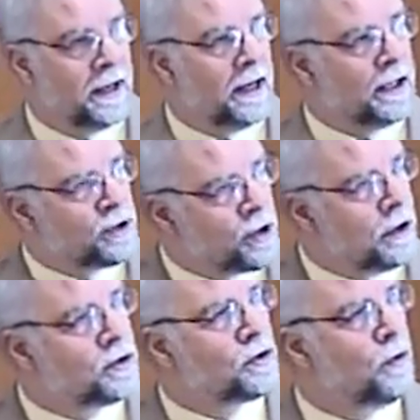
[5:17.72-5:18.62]
A
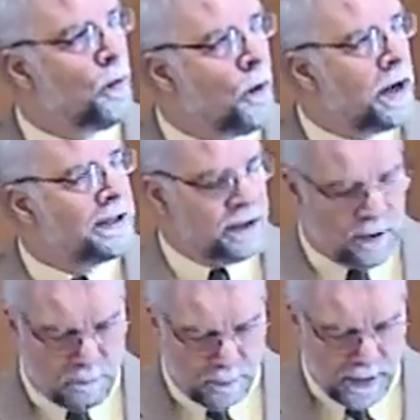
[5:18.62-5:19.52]
church wanting to
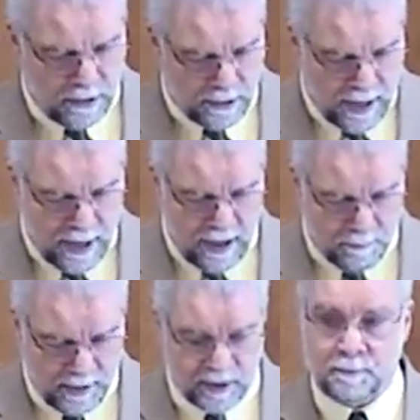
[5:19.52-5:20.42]
build
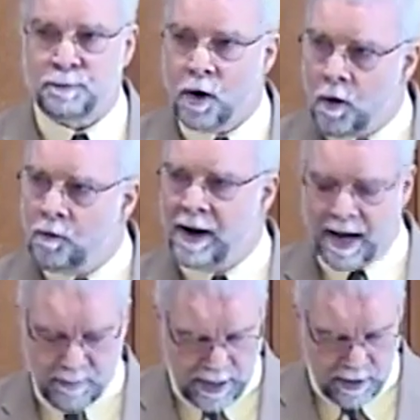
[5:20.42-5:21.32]
up its
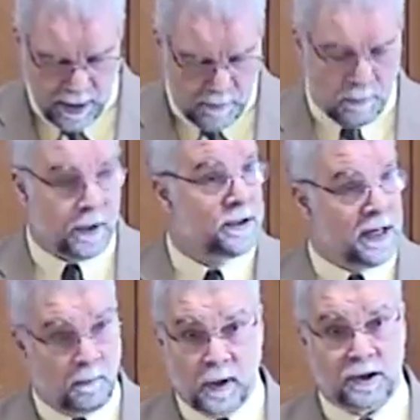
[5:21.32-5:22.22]
program and numbers,
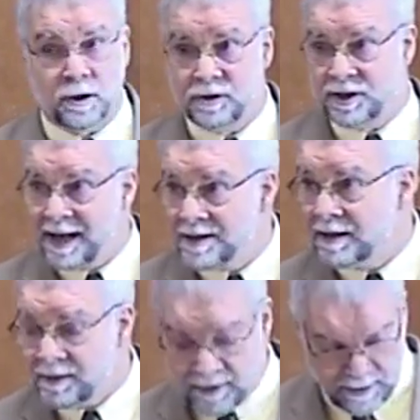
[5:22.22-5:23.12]
and what church
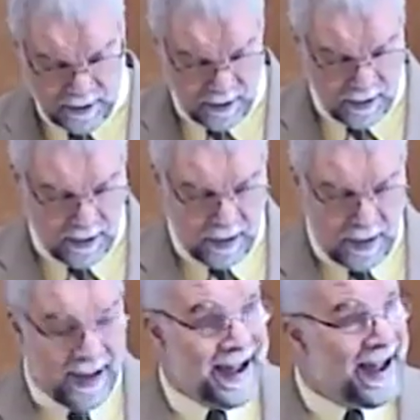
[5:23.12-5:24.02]
doesn't,
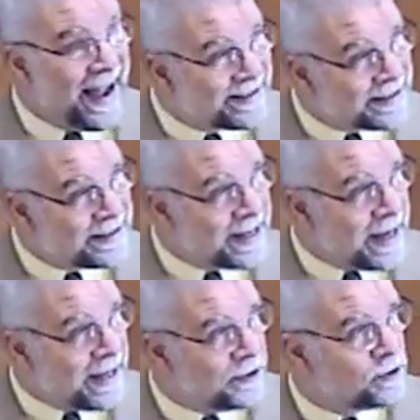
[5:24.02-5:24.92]

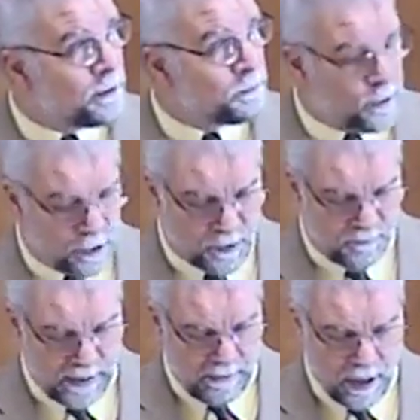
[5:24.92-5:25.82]
hesitates to push
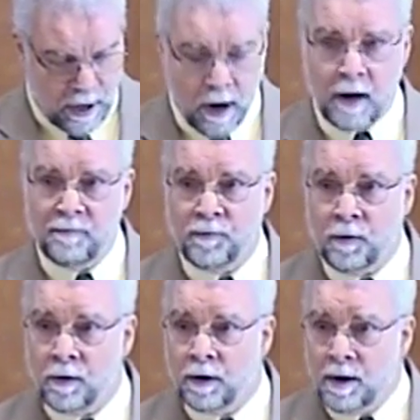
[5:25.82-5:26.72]
very hard
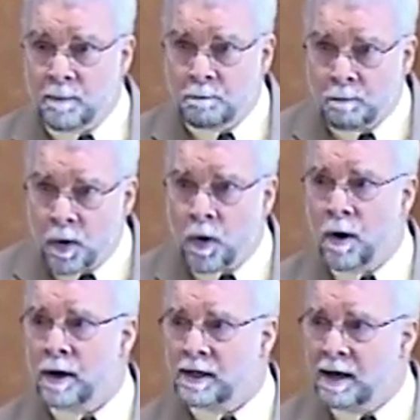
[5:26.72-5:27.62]
for
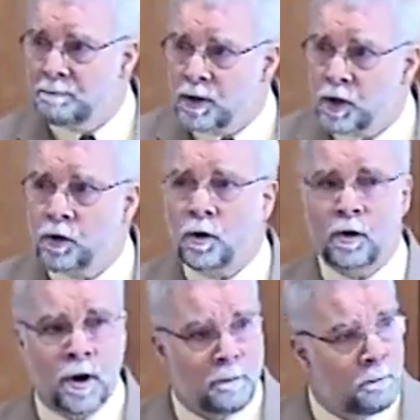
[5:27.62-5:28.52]
more communal
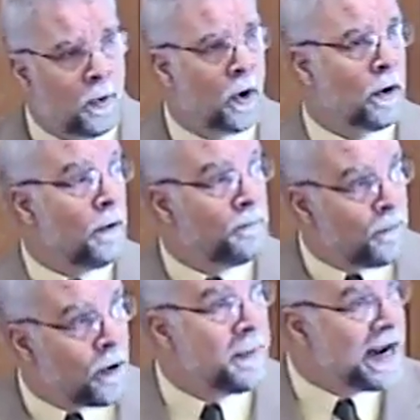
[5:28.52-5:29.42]
moral
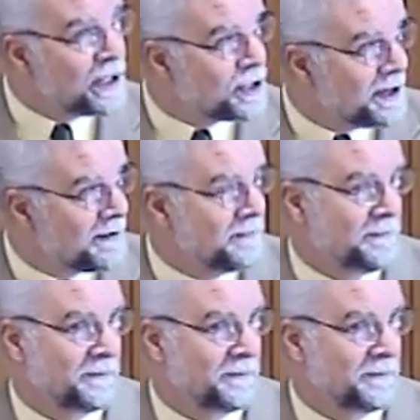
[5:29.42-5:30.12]
formation.